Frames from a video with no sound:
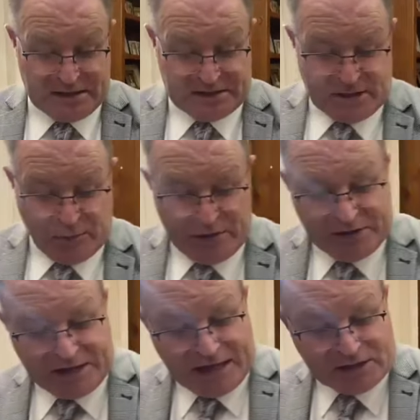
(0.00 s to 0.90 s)
It says, There were
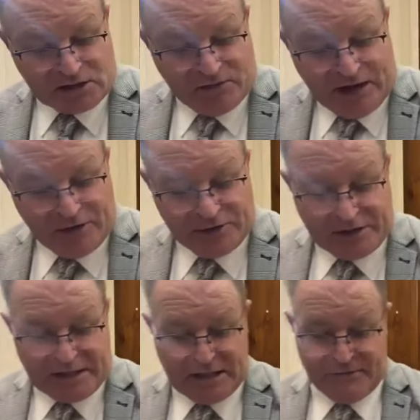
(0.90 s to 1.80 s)
in the days of Herod
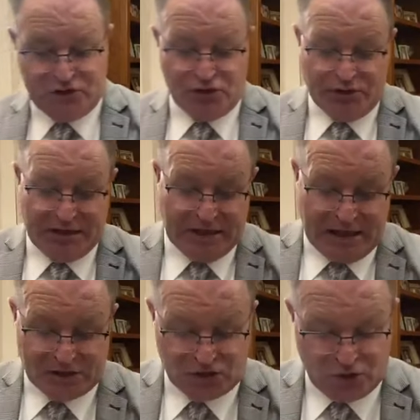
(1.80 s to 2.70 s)
the king of
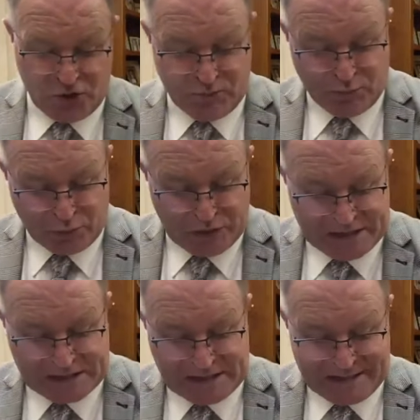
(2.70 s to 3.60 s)
Judea a certain
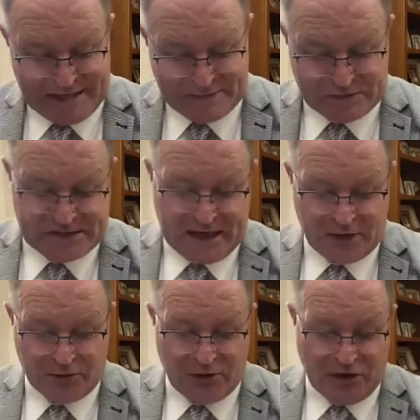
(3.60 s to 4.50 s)
priest named
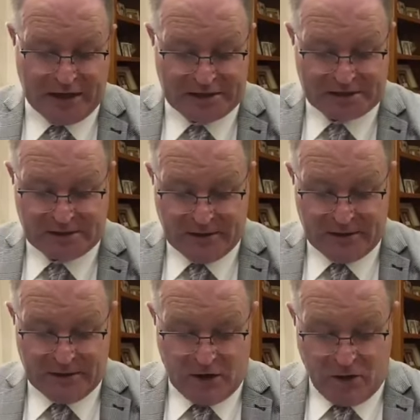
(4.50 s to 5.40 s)
Zacharias
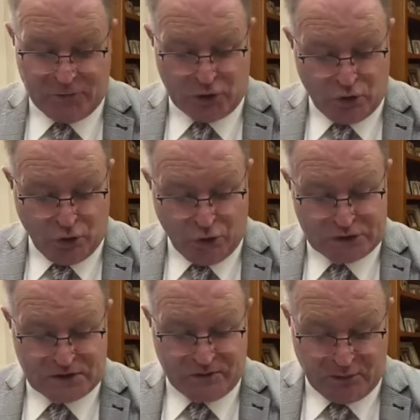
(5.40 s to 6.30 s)
of the
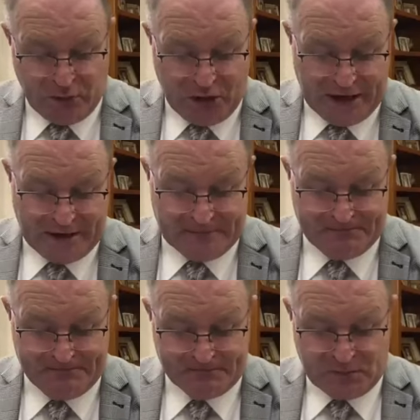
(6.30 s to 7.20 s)
course of Abia.
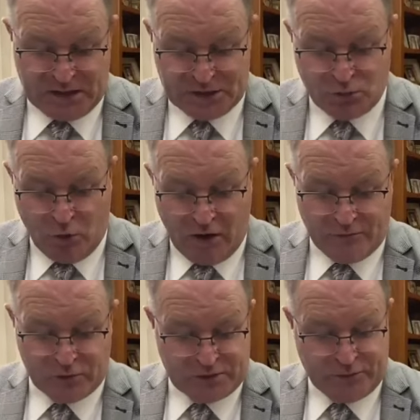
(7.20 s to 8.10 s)
His
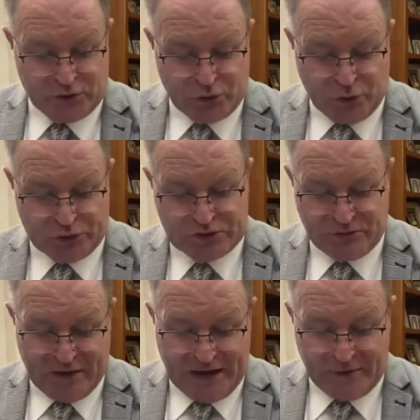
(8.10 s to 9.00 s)
wife was of the daughters
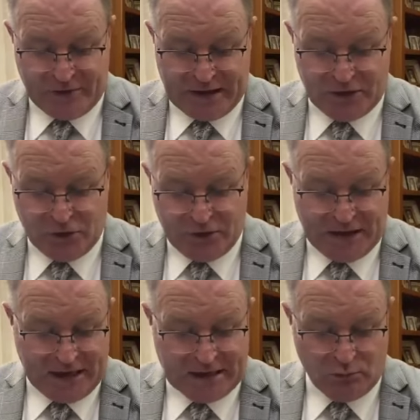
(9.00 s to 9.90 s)
of Aaron, and her
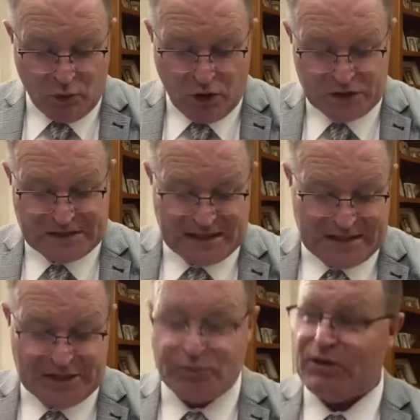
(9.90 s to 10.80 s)
name was
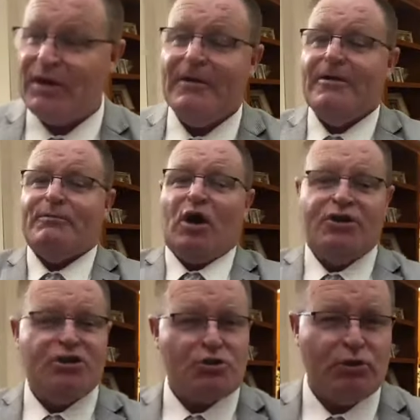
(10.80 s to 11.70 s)
Elizabeth.
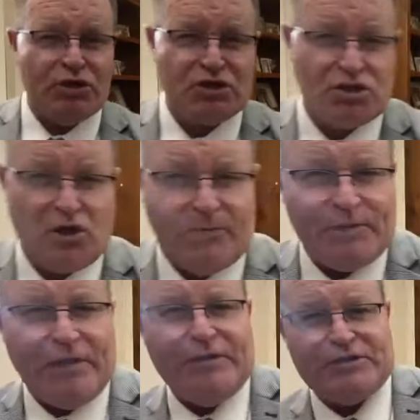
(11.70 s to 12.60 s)
I just want to
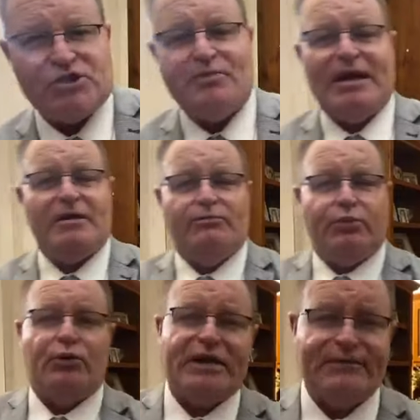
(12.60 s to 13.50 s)
stop there and just make a
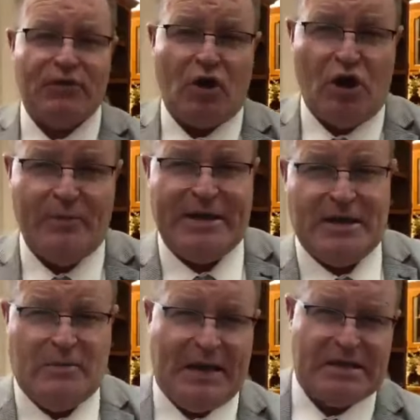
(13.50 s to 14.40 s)
brief
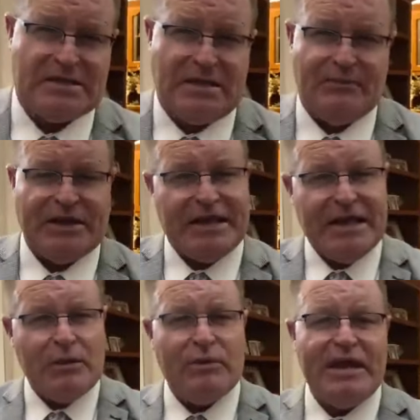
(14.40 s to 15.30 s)
comment about something.
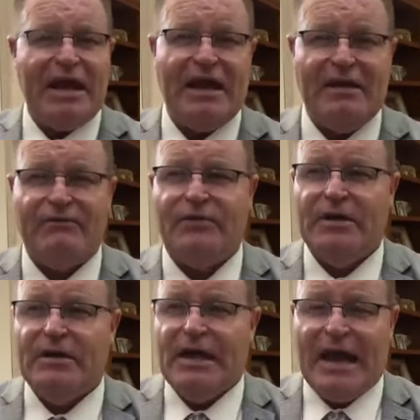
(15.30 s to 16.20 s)
Here we have
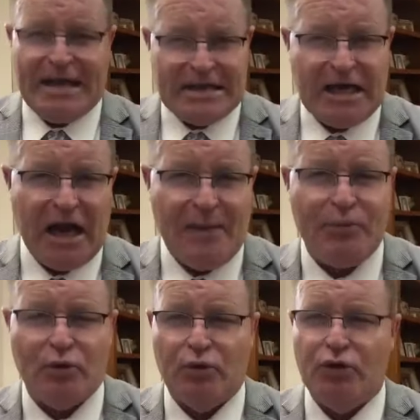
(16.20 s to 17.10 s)
a
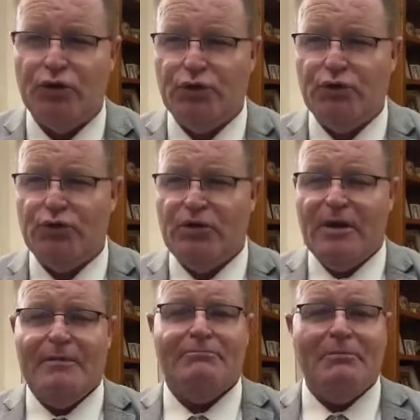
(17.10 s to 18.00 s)
couple who
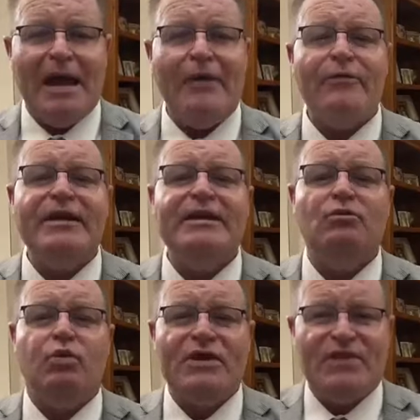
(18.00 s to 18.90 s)

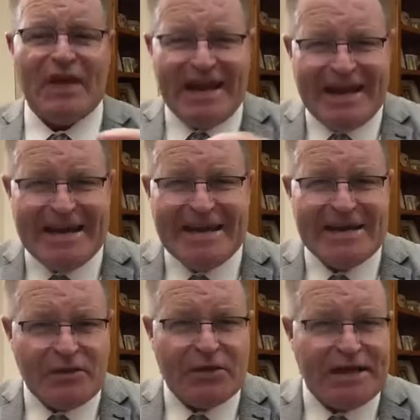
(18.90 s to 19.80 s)
married within
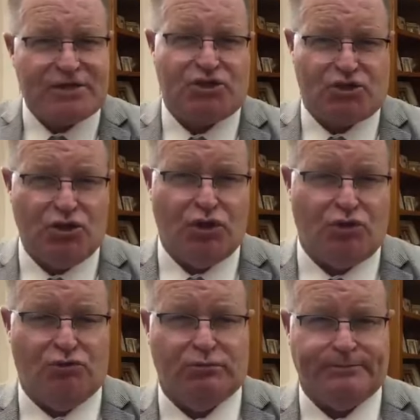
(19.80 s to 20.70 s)
their
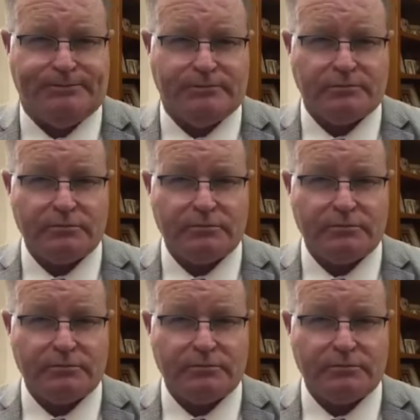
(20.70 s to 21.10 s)
circle.